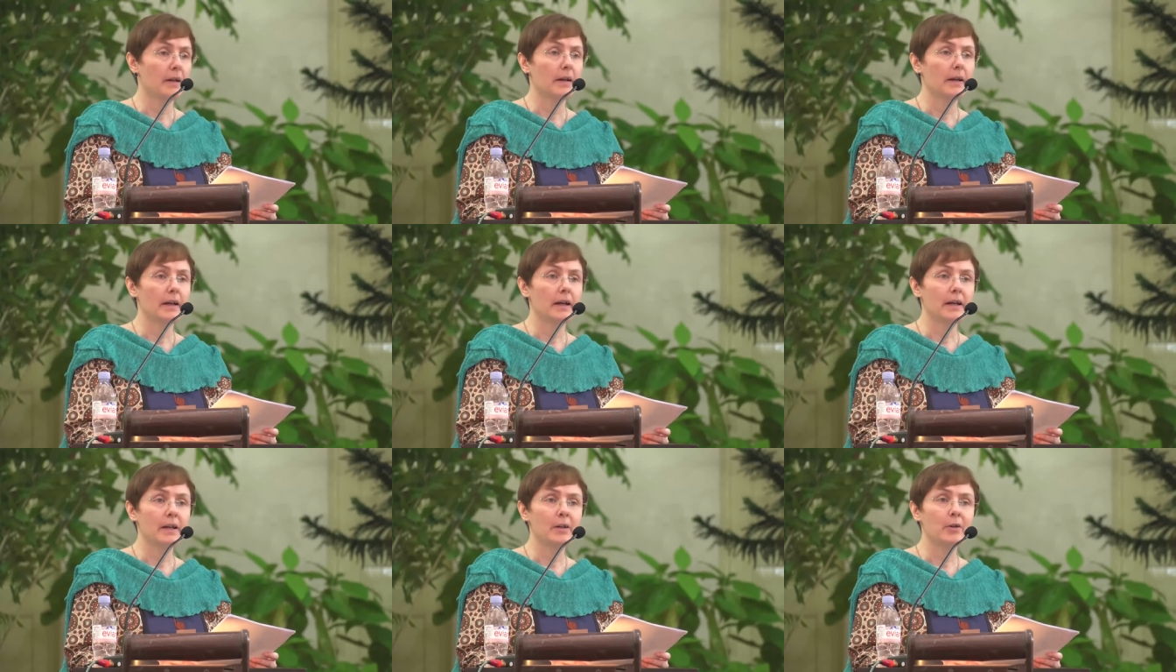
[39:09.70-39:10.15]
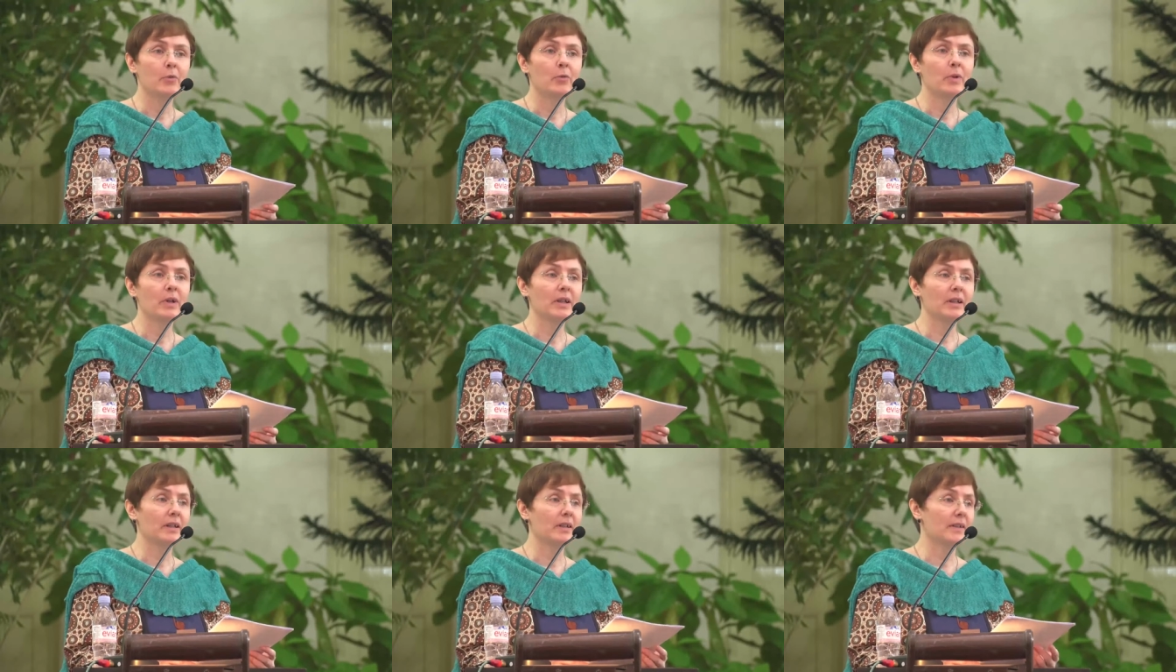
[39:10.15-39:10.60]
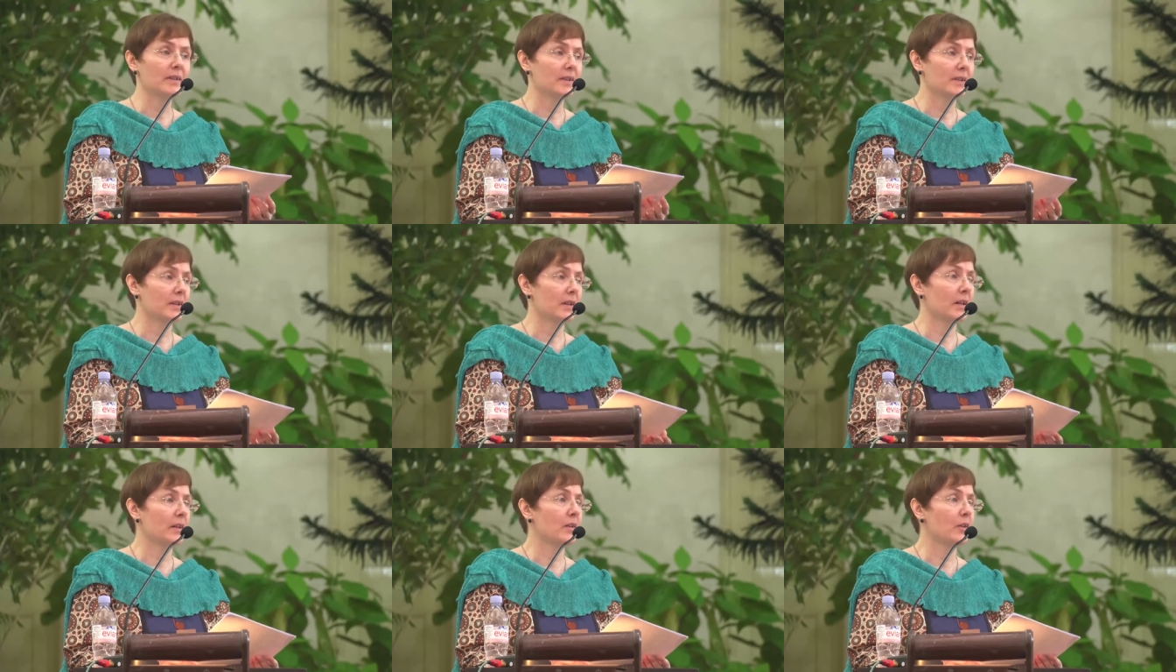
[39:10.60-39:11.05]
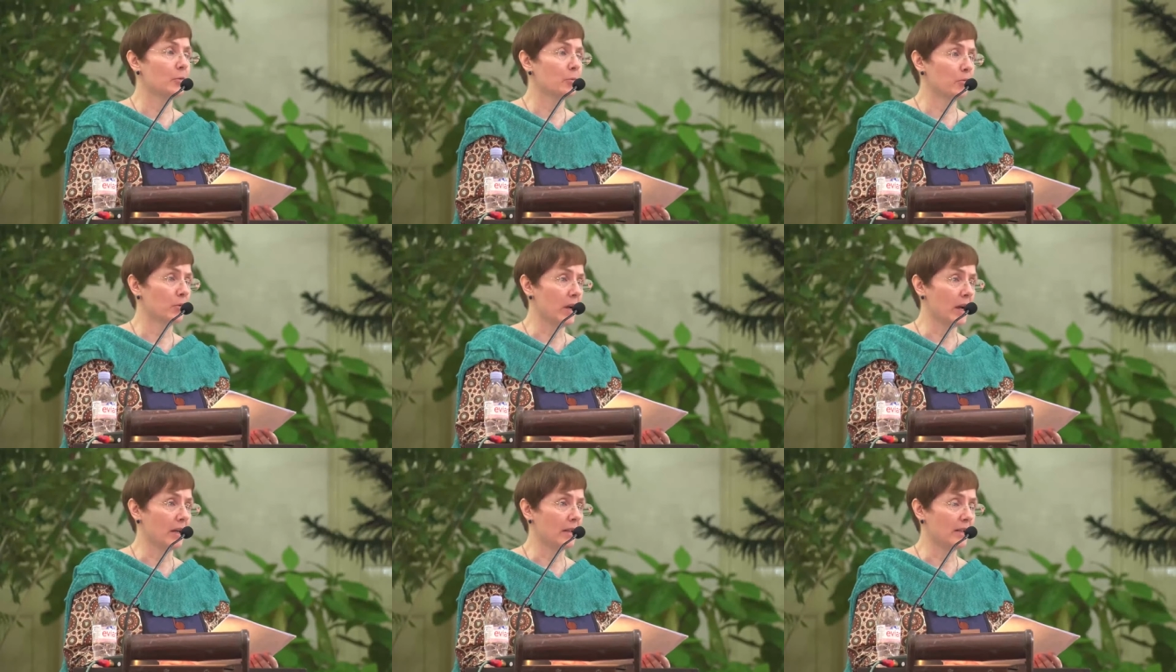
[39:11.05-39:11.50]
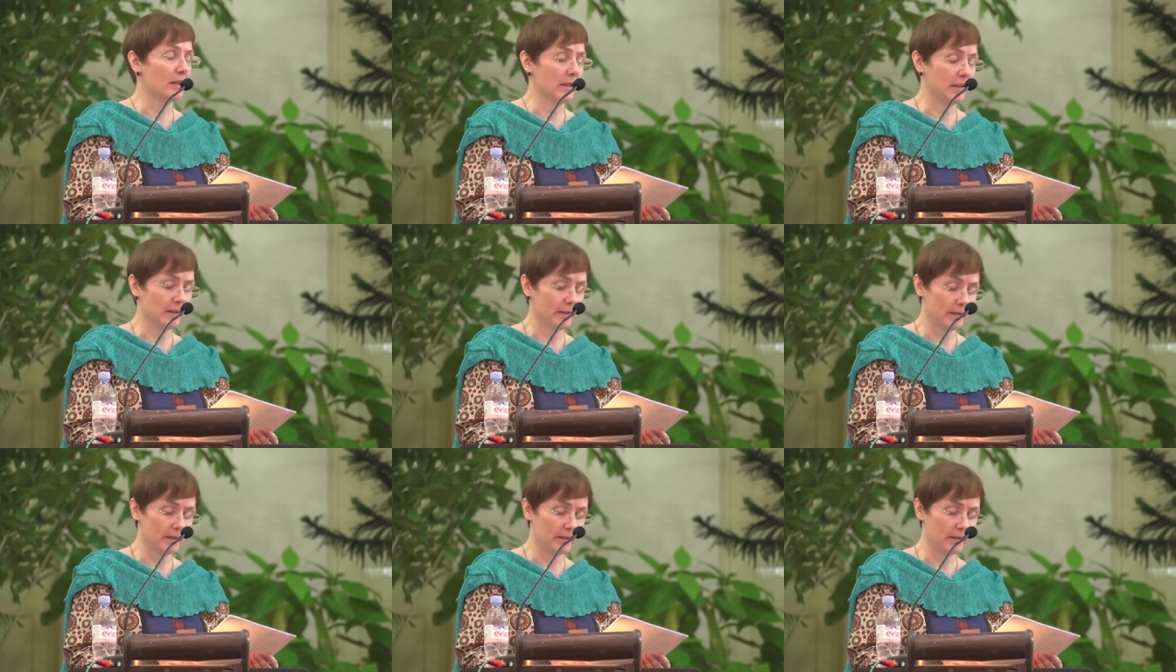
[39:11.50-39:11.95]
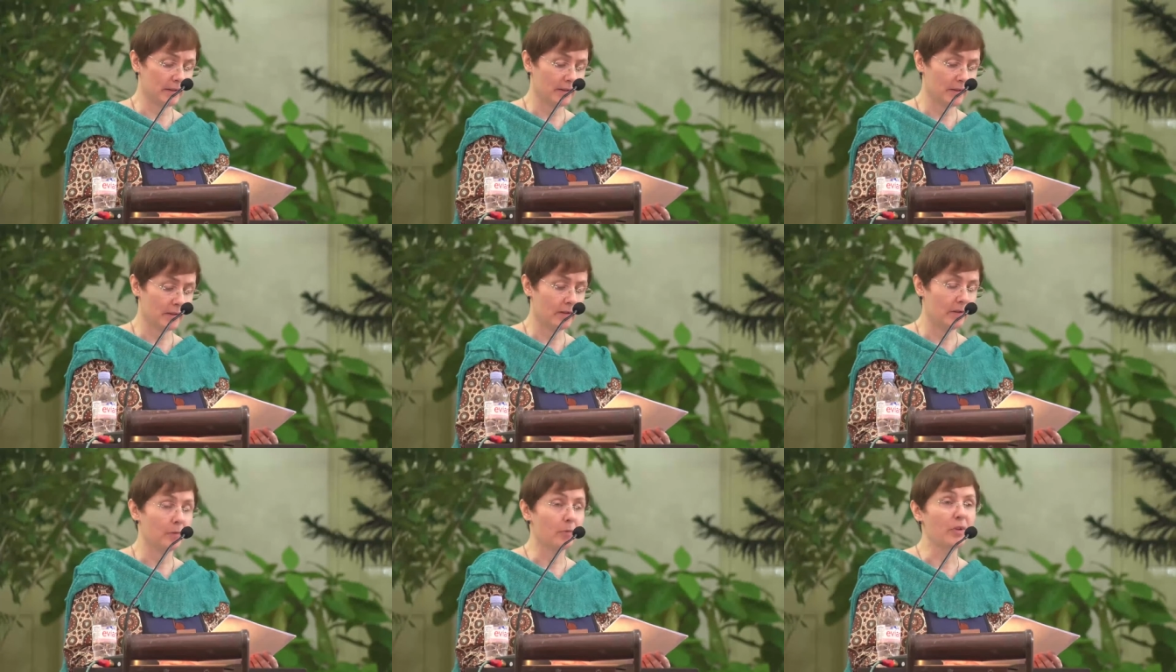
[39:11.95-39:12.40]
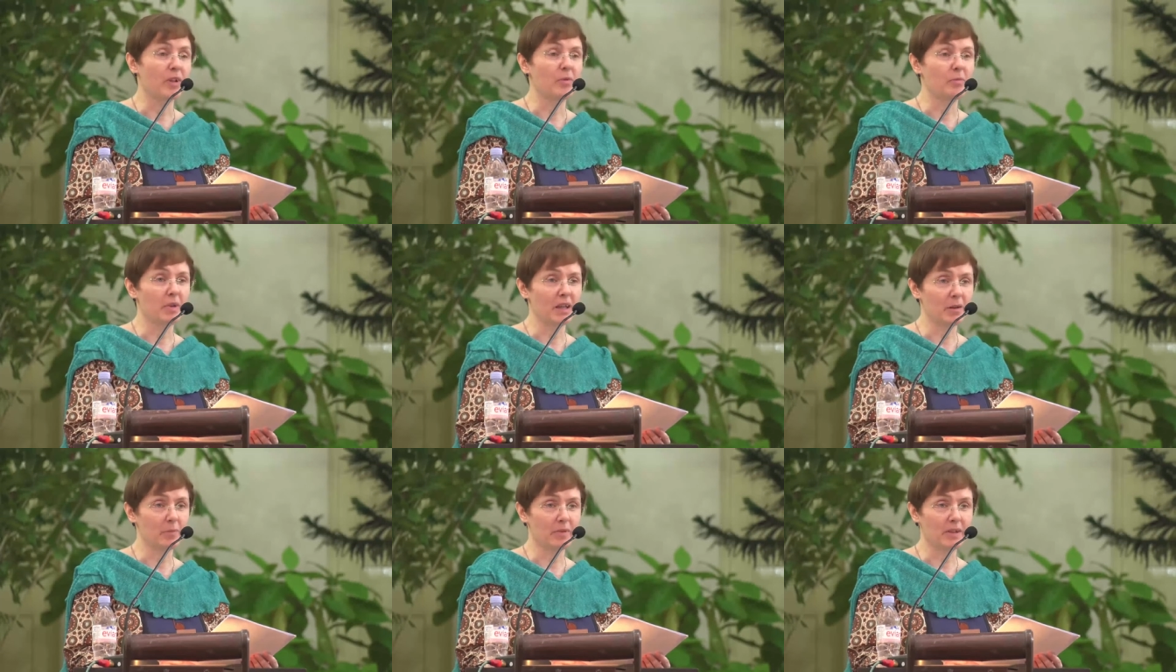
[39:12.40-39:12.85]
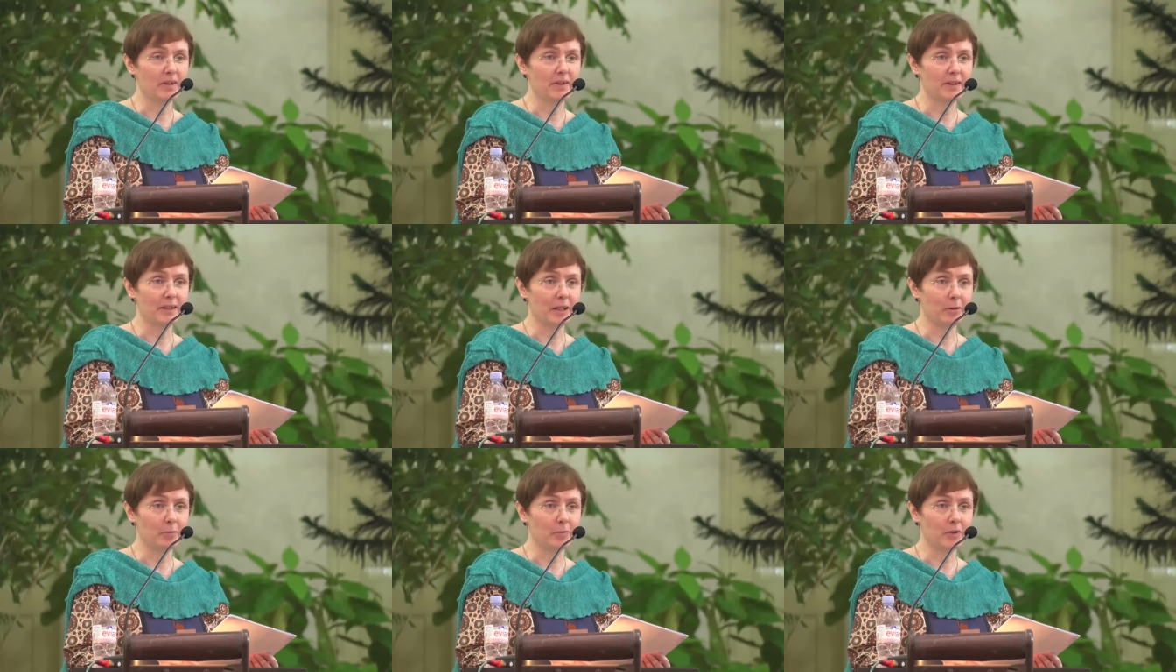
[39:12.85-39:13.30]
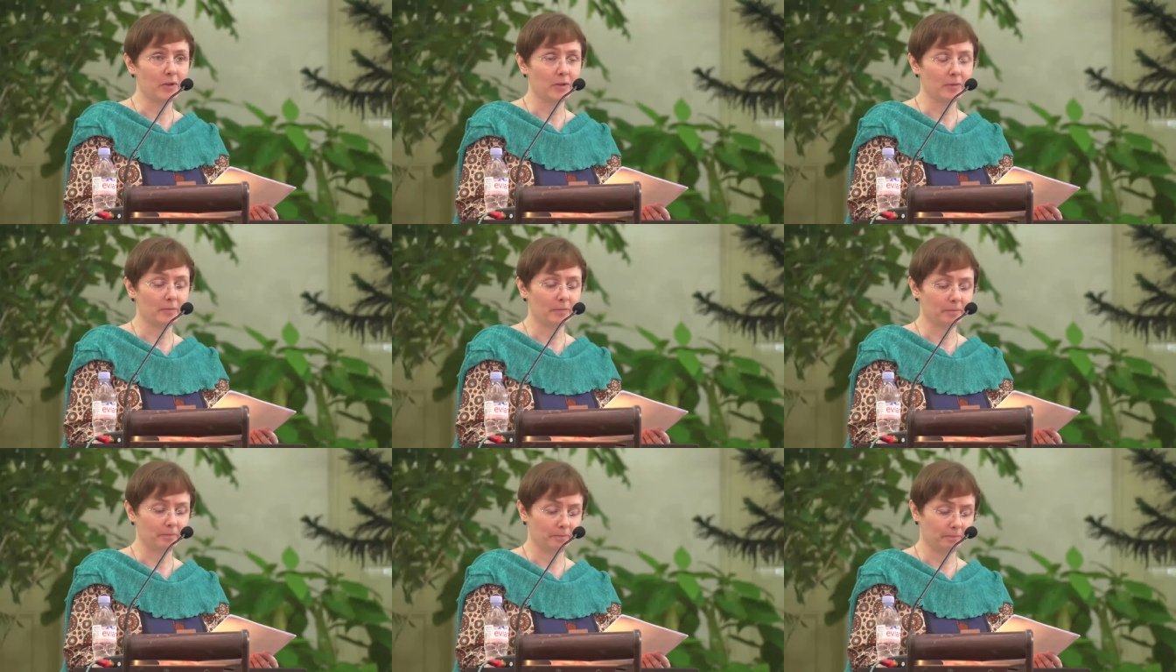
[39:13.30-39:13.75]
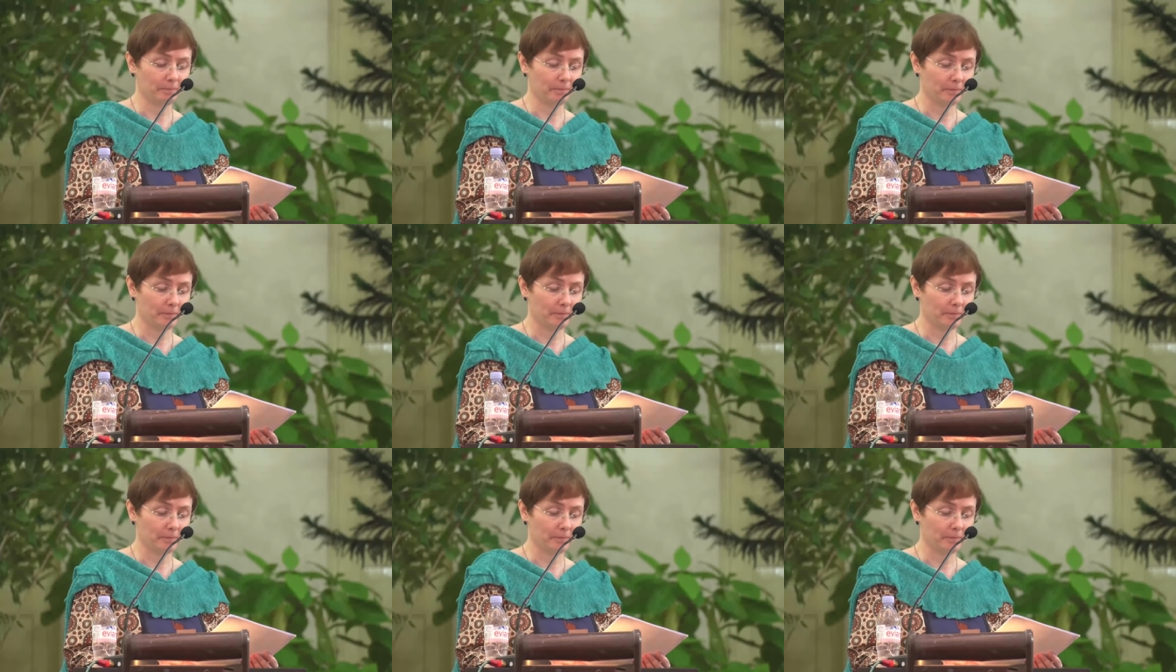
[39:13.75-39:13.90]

And we can start the practice with baby steps,